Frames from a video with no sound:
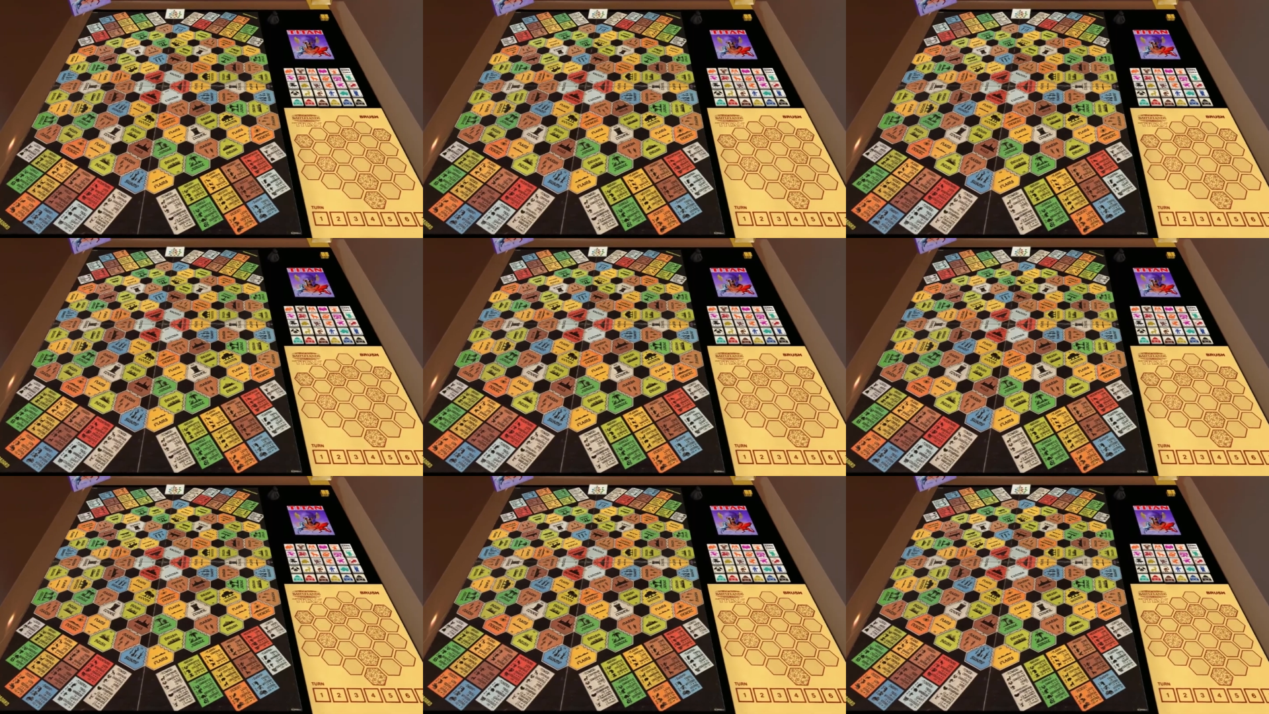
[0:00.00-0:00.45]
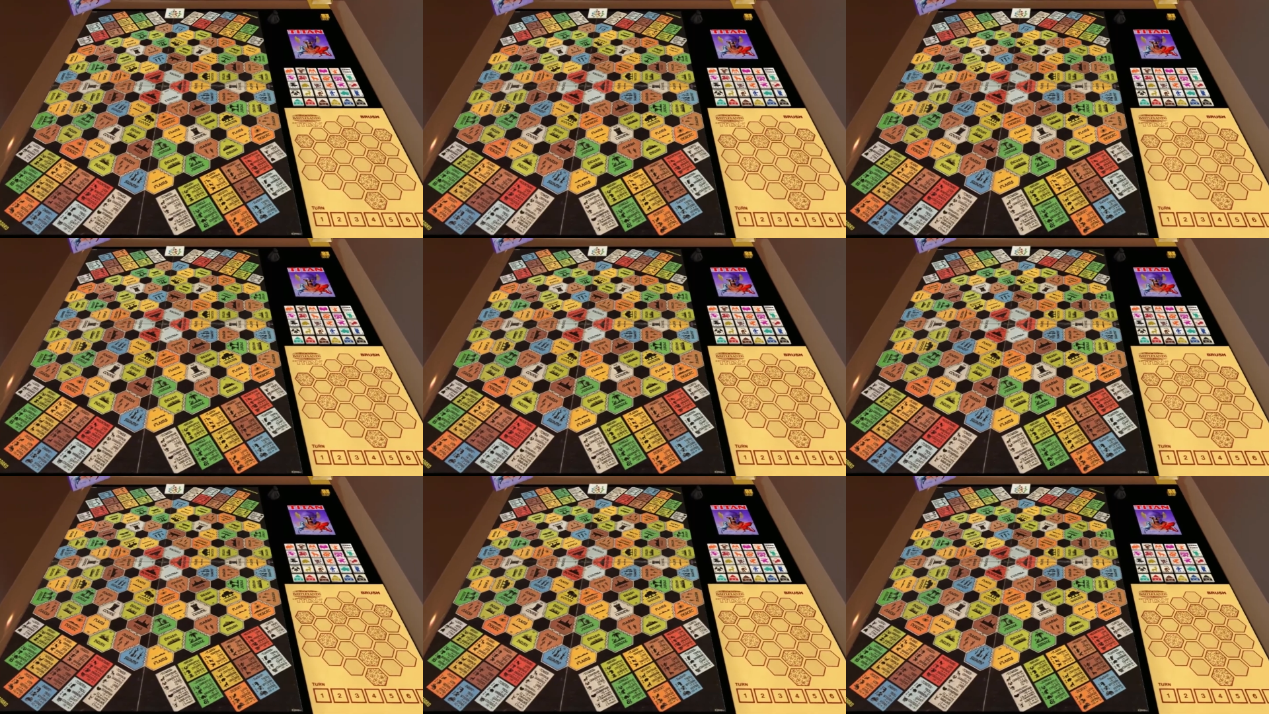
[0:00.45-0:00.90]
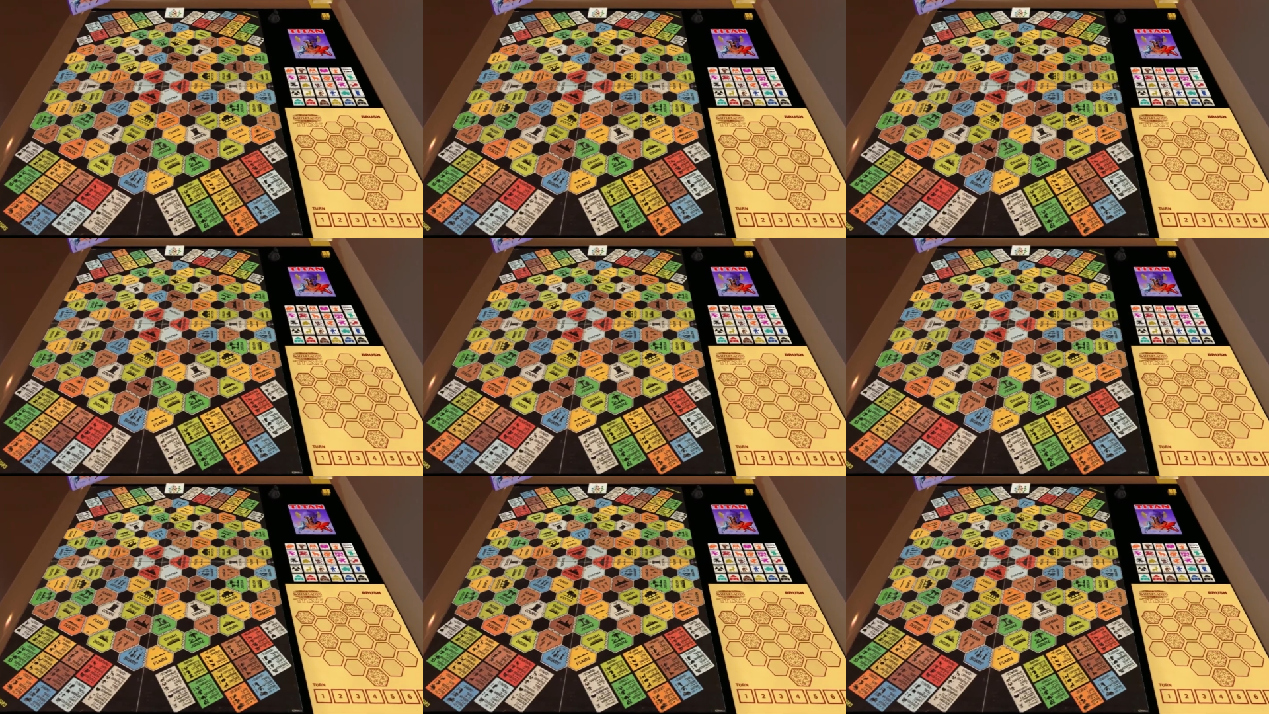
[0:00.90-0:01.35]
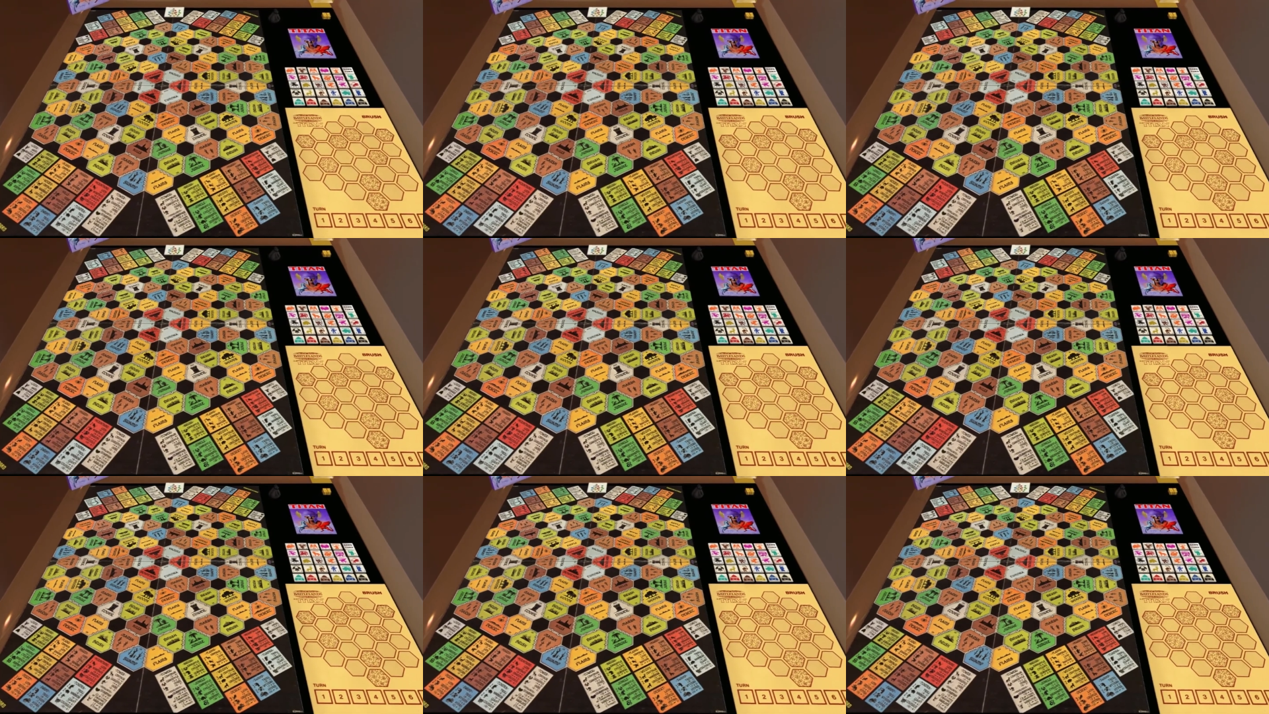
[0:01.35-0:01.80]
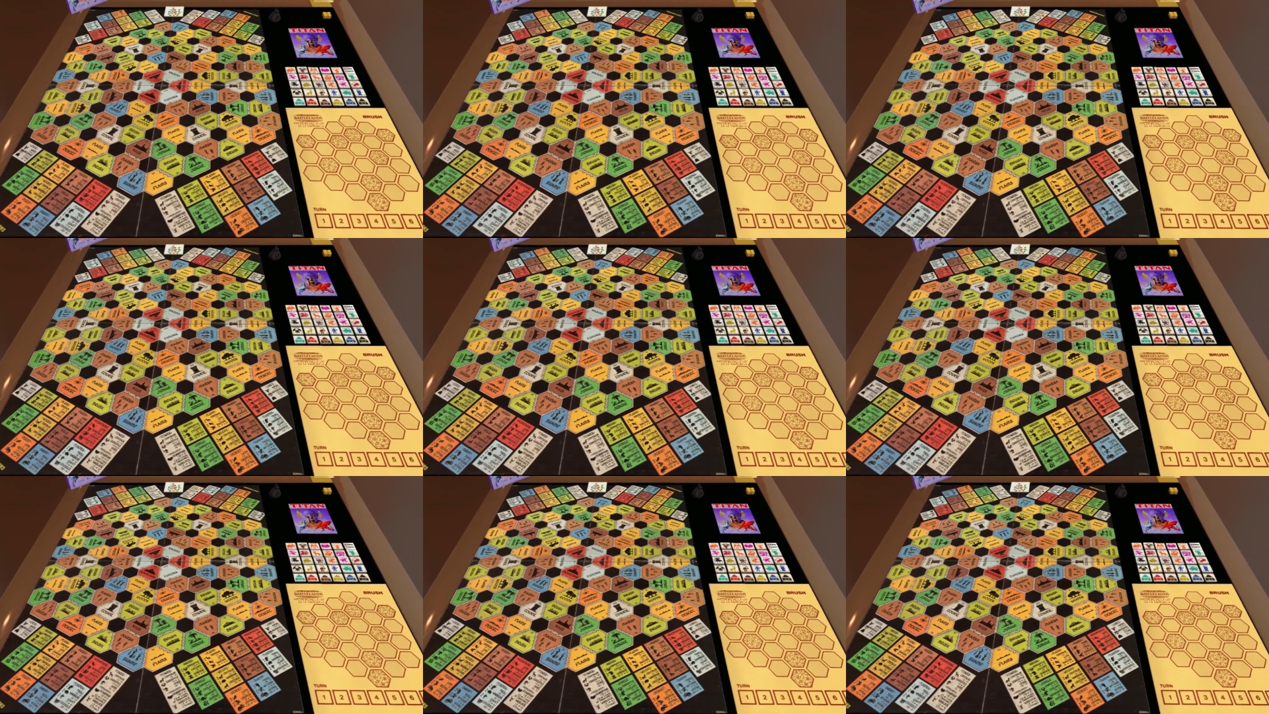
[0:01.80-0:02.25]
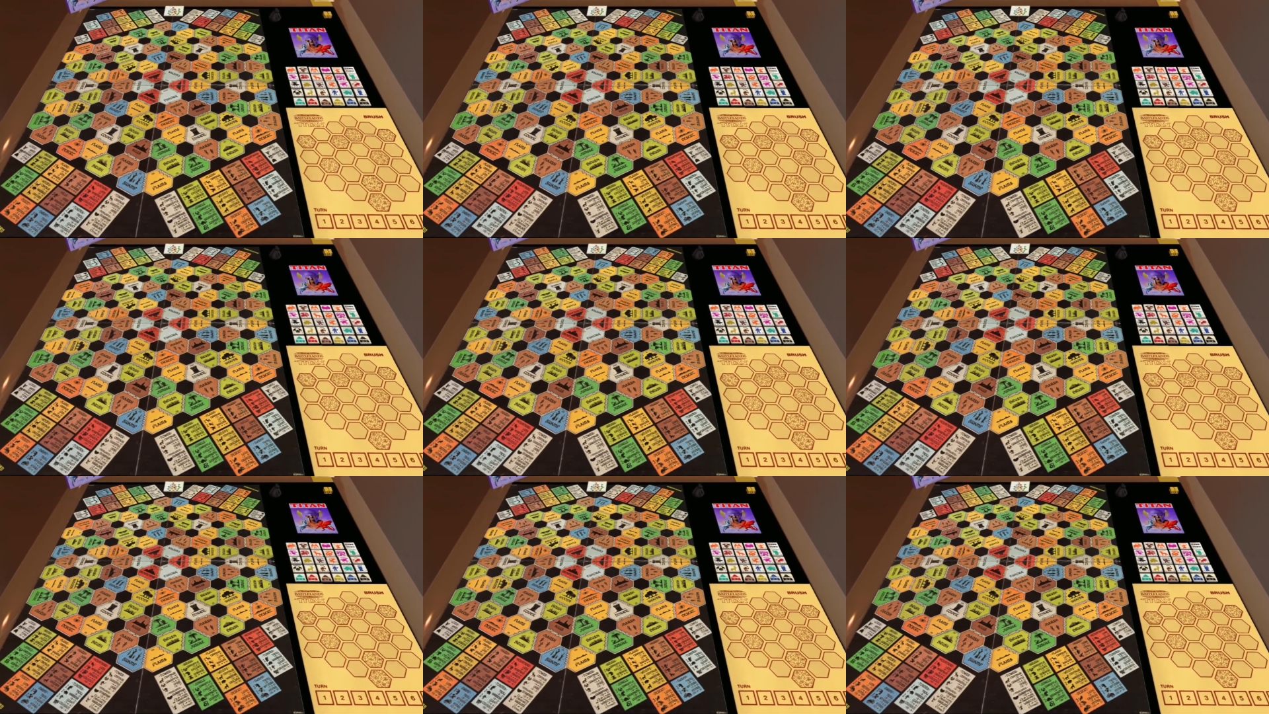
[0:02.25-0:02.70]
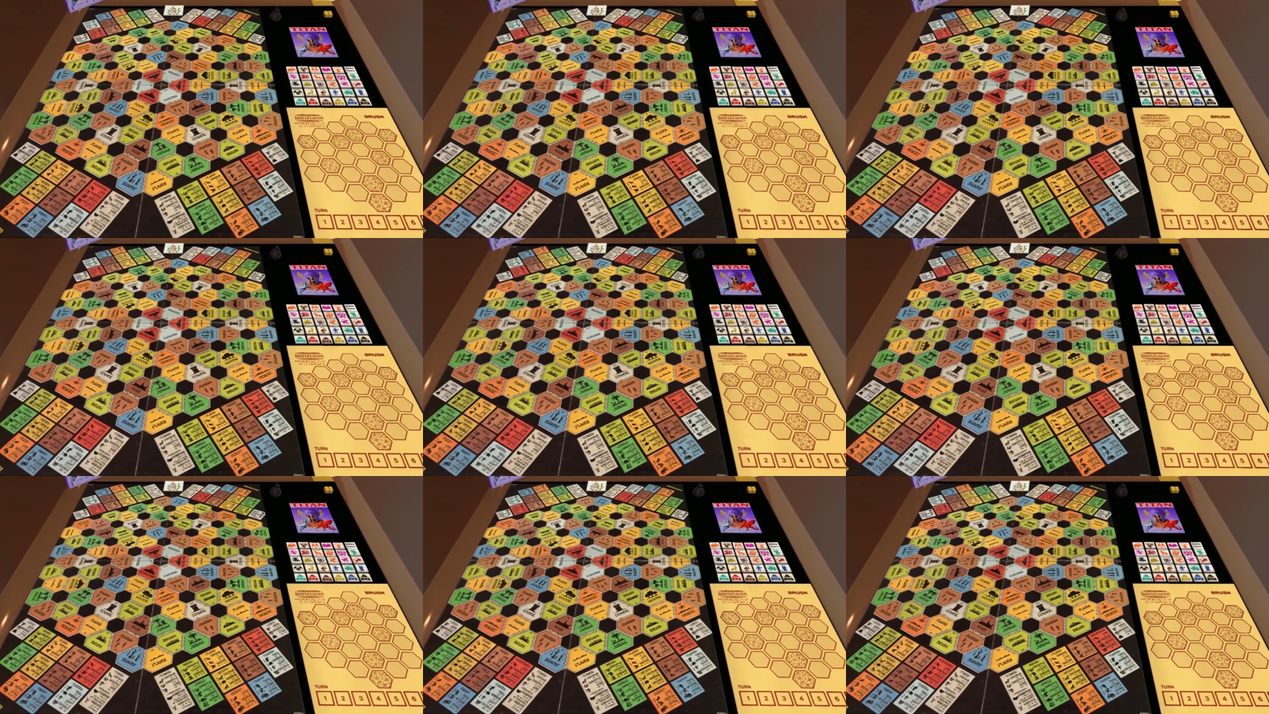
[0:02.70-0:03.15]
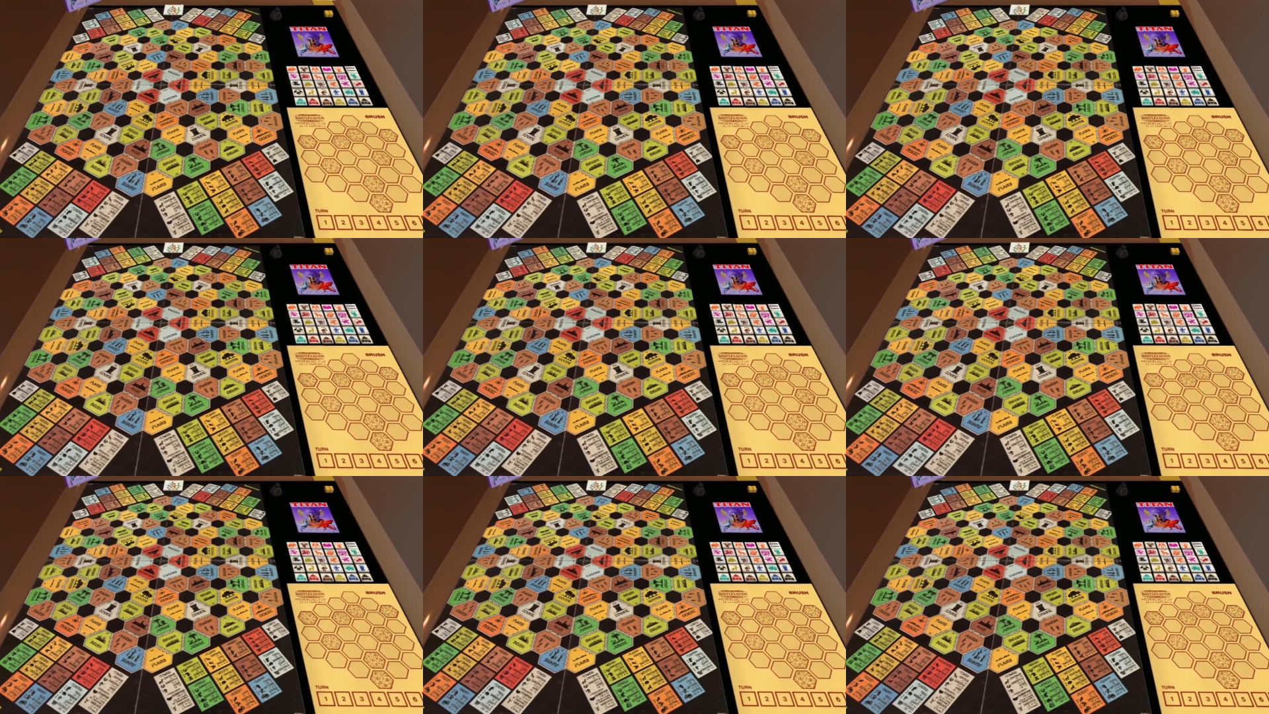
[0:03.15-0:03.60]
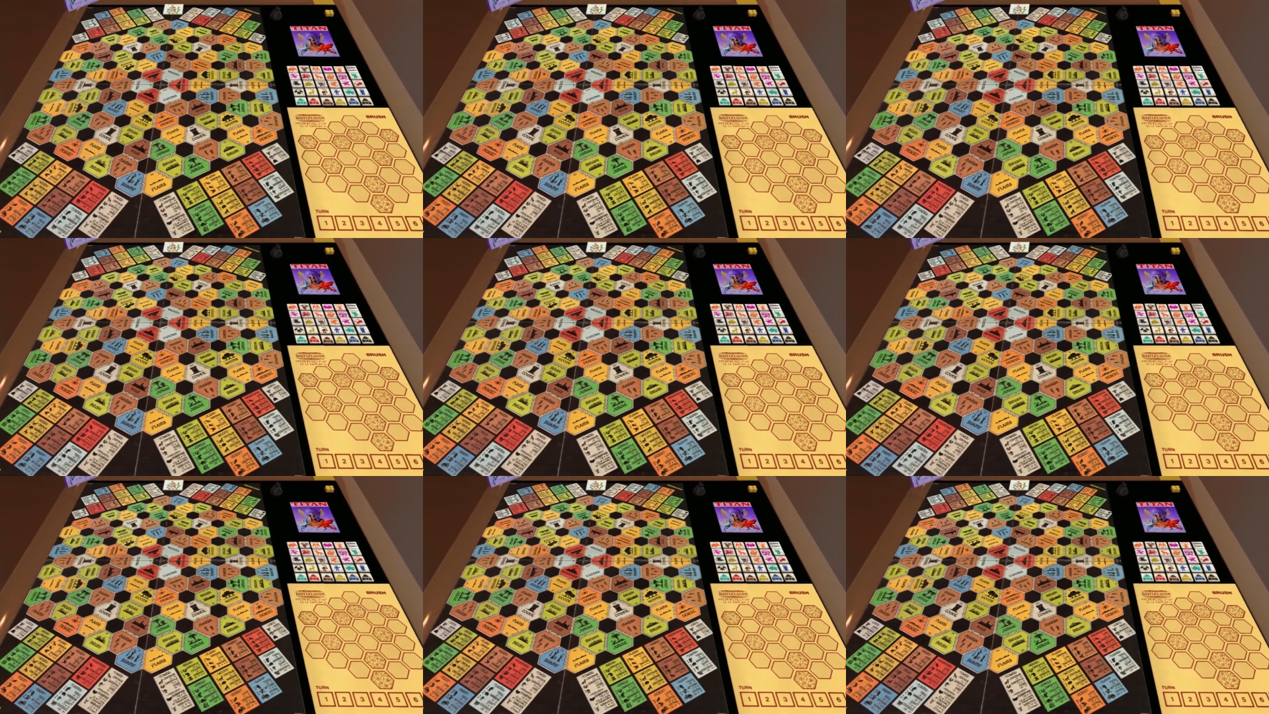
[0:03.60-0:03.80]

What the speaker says: Nobody's mouth can be seen.